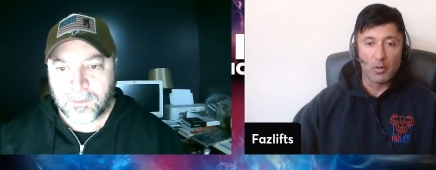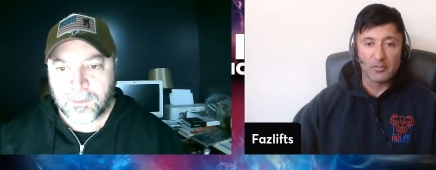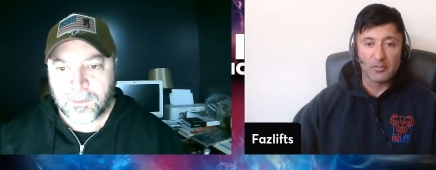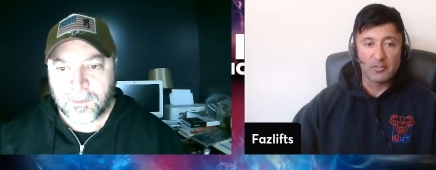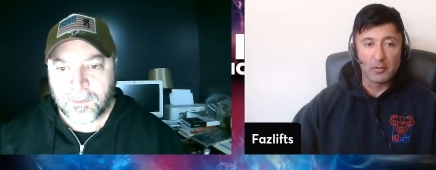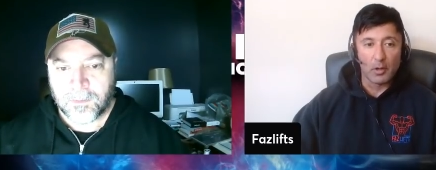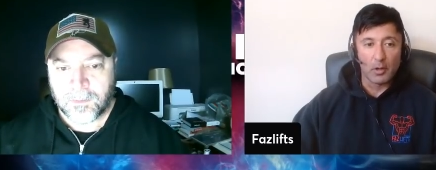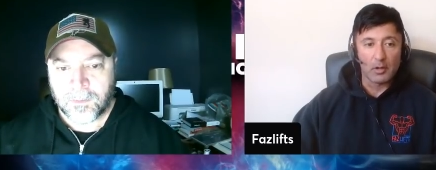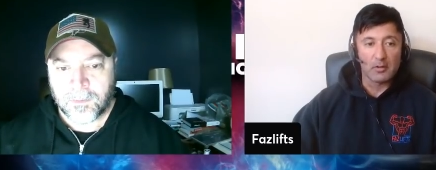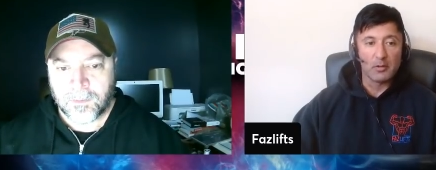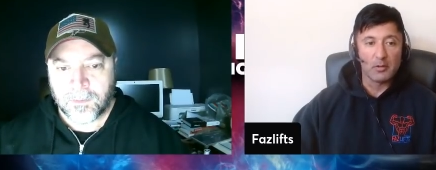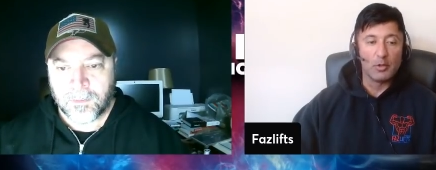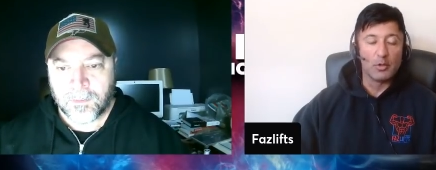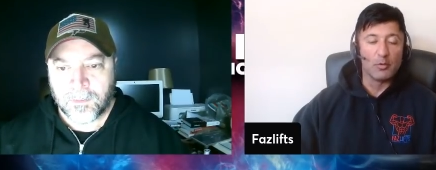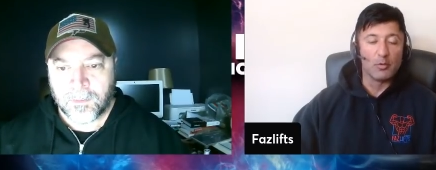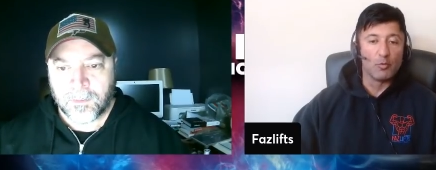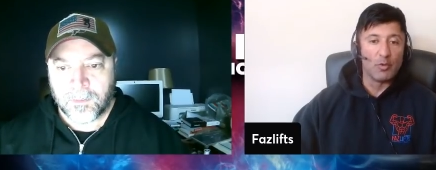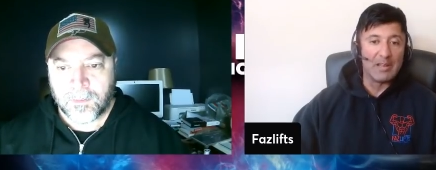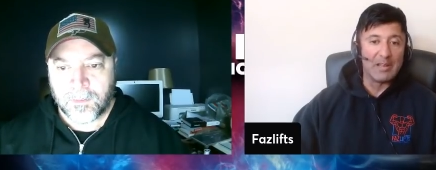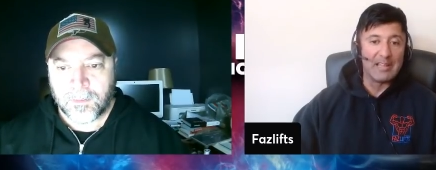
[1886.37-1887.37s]
Speaker 1: what's not, you
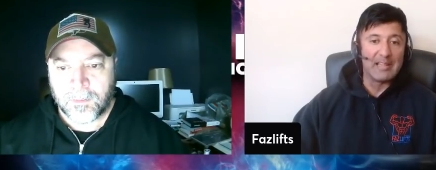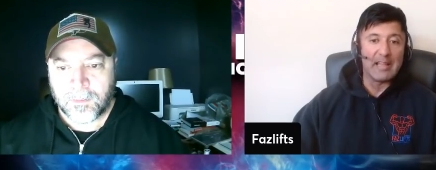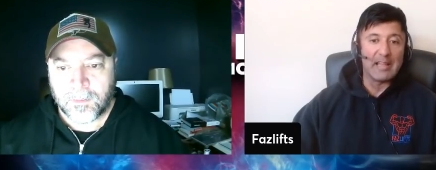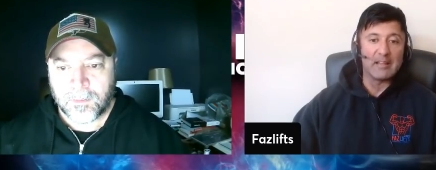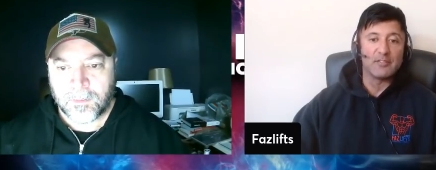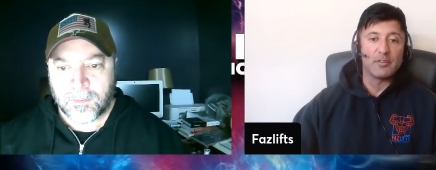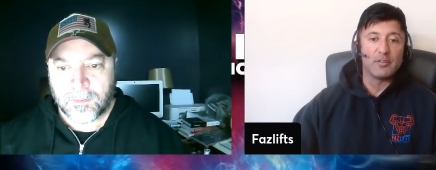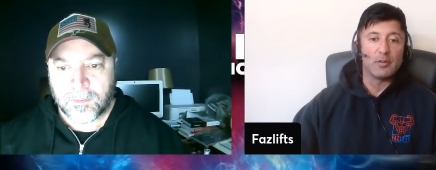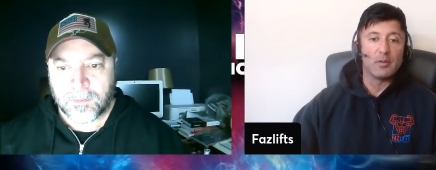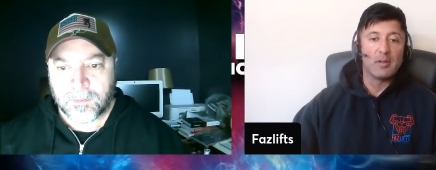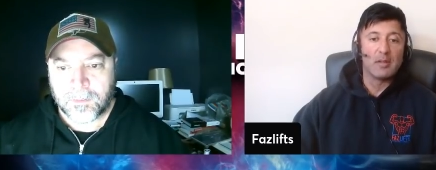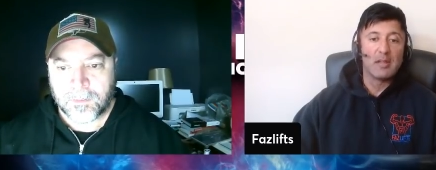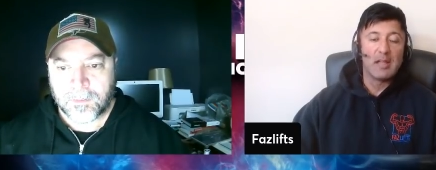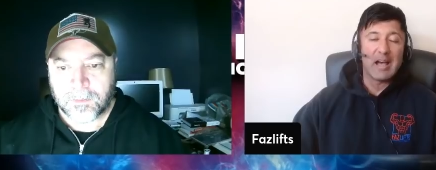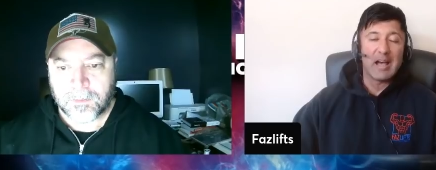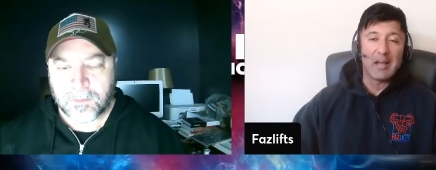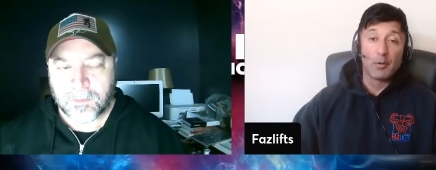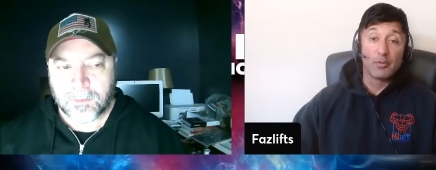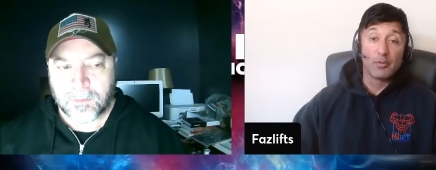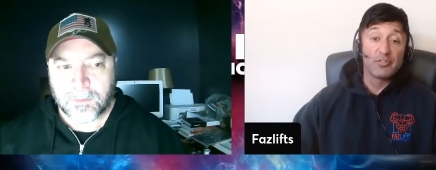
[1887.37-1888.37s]
can really get to,
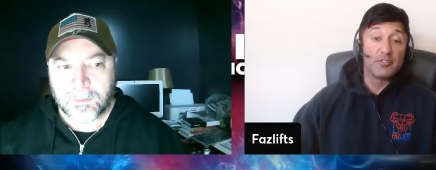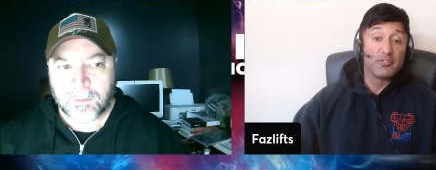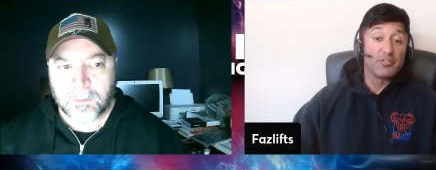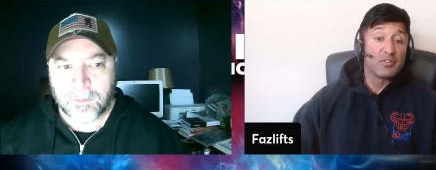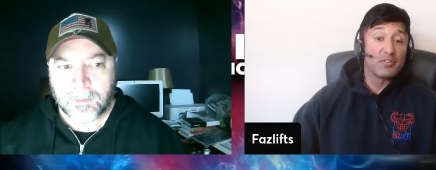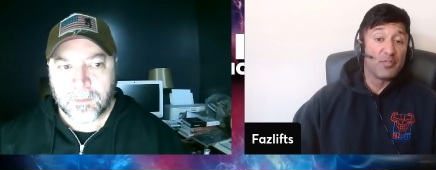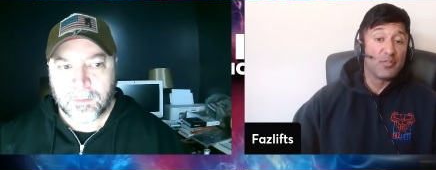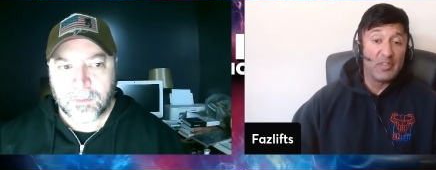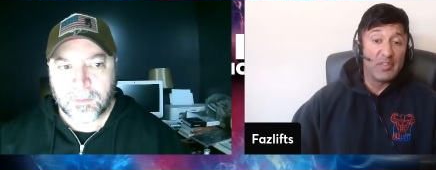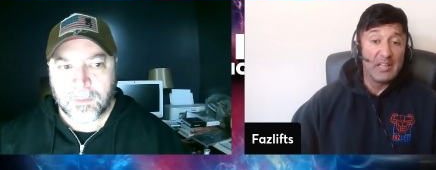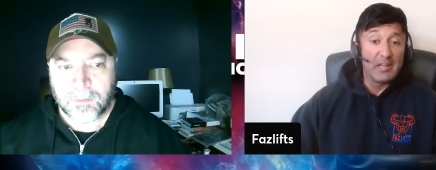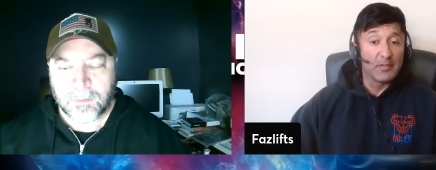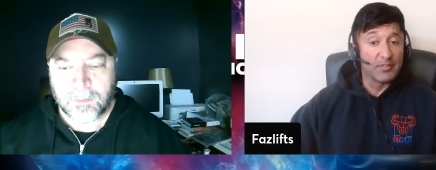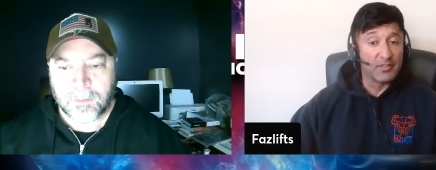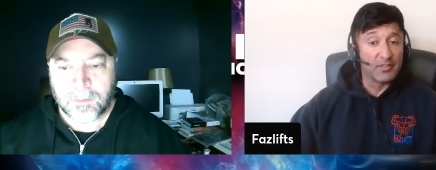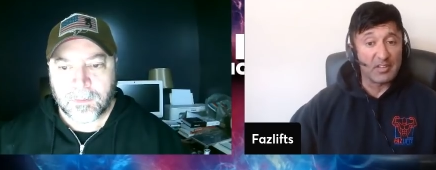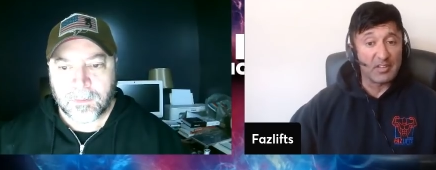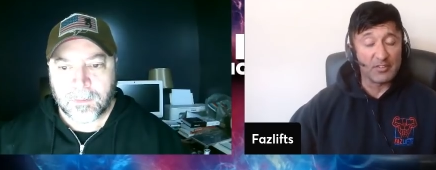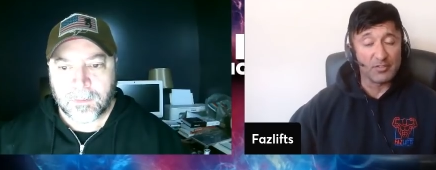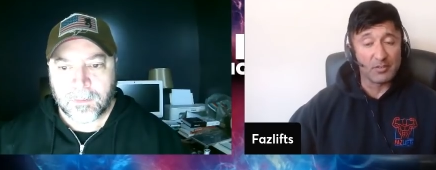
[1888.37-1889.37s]
and also just a feel of the
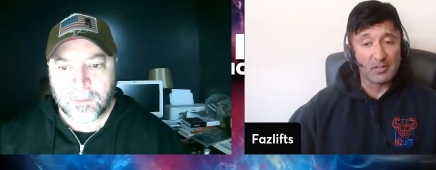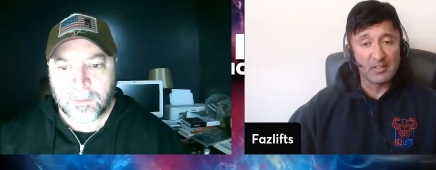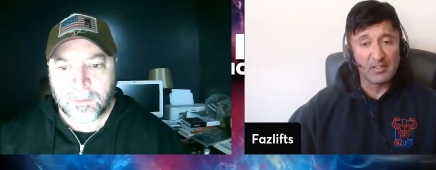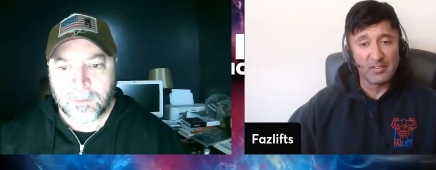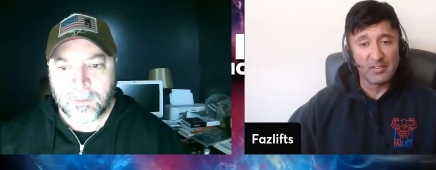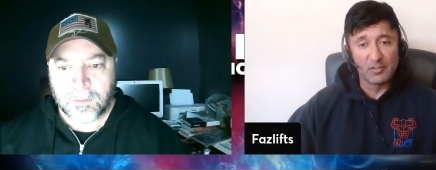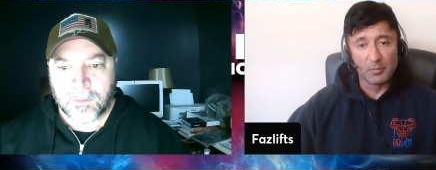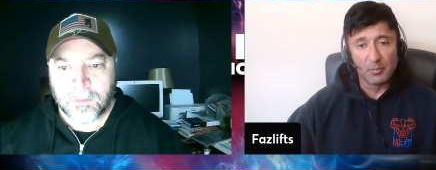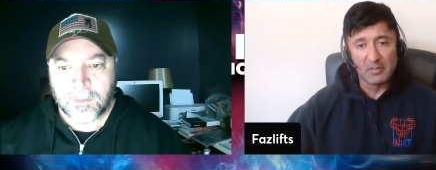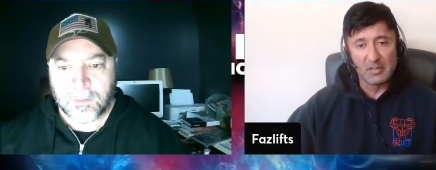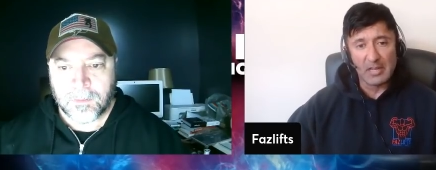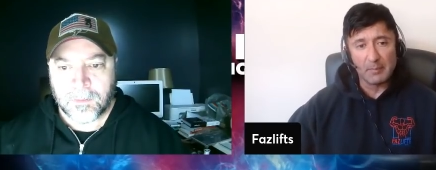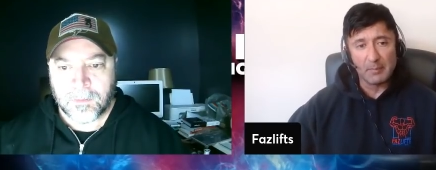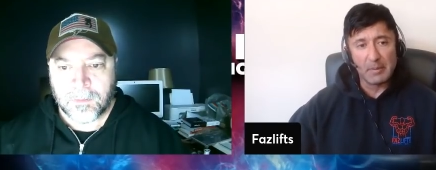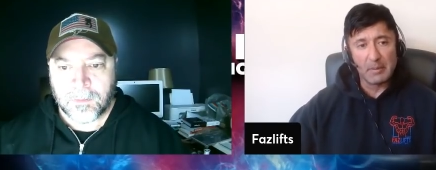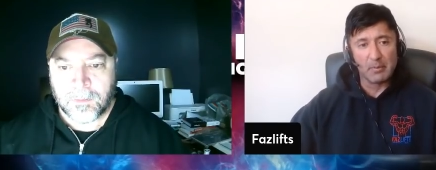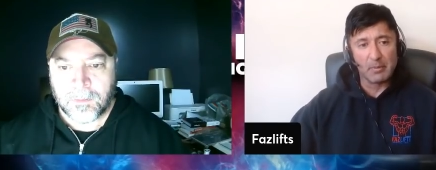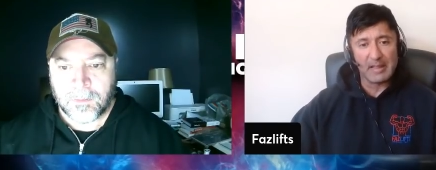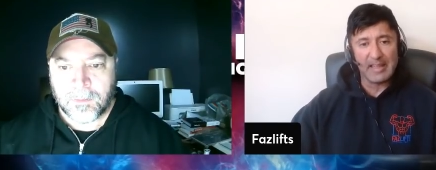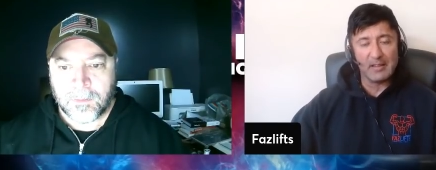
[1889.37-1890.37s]
session. This is something that
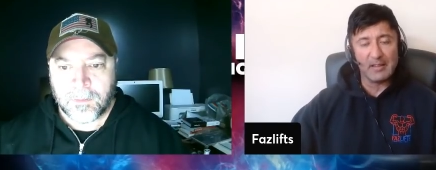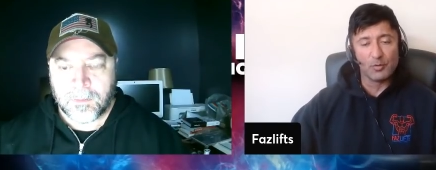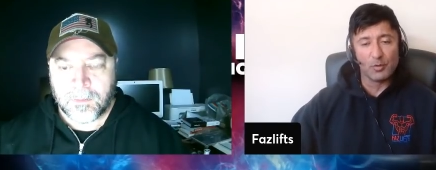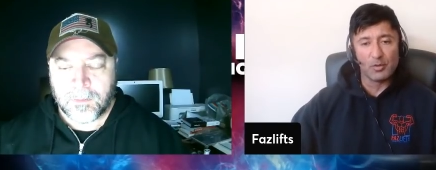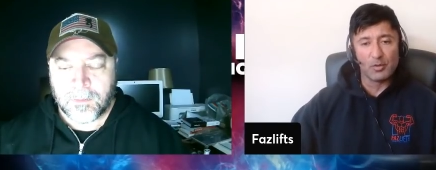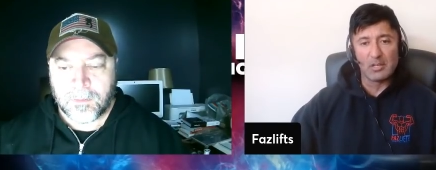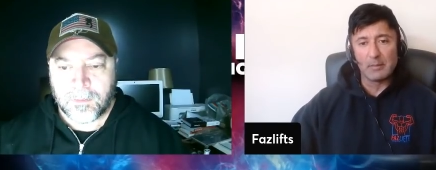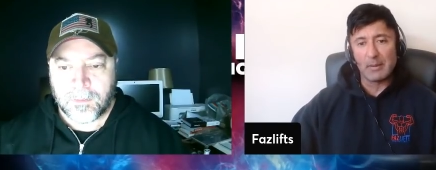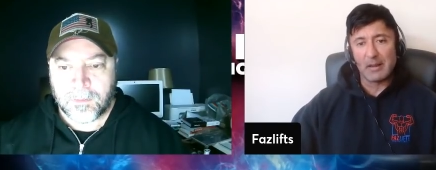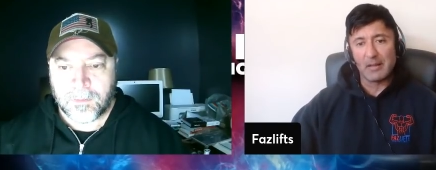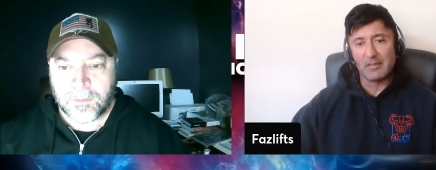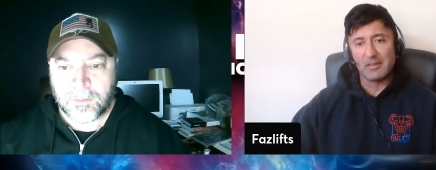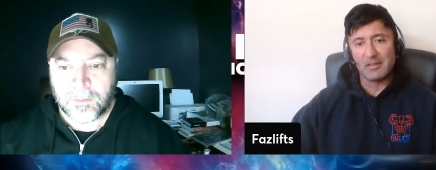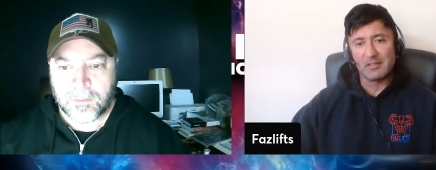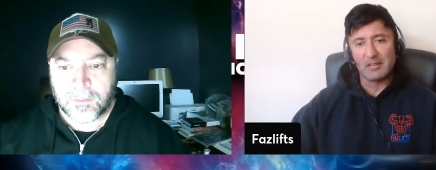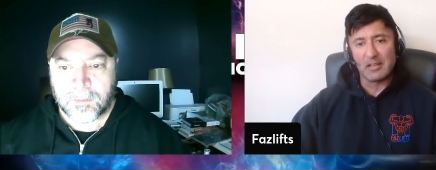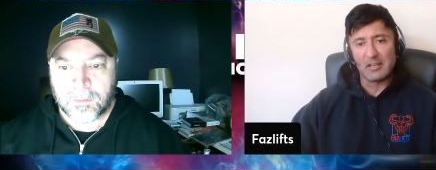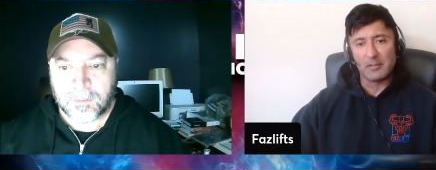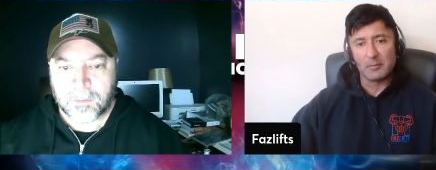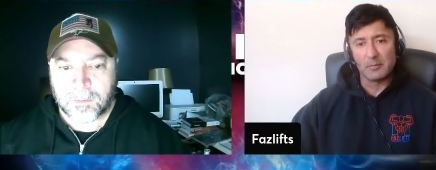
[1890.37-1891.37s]
people hate talking about these
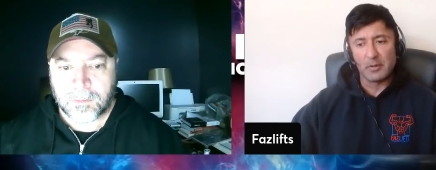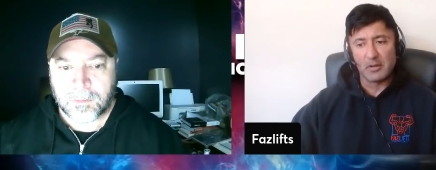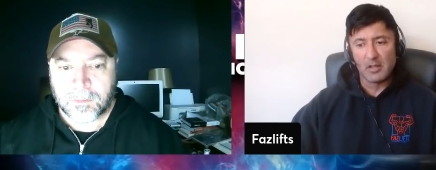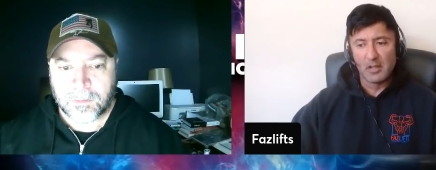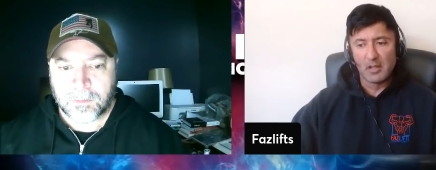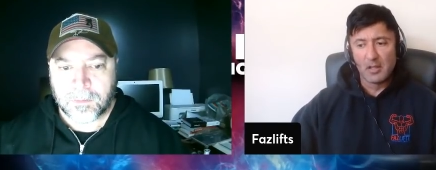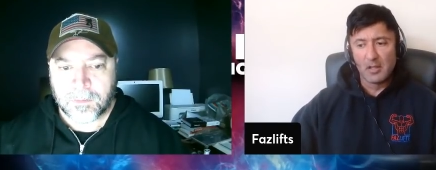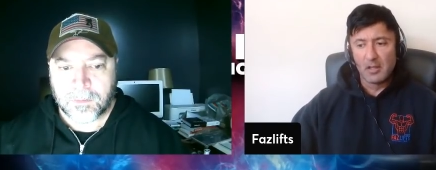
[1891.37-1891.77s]
days, but